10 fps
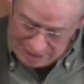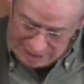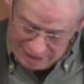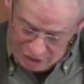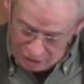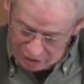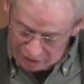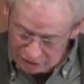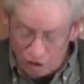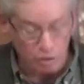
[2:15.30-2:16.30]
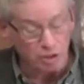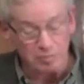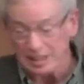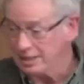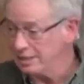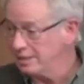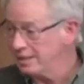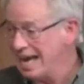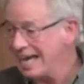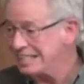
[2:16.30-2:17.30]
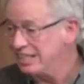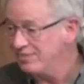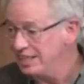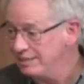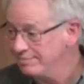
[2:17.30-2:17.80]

your social media activity,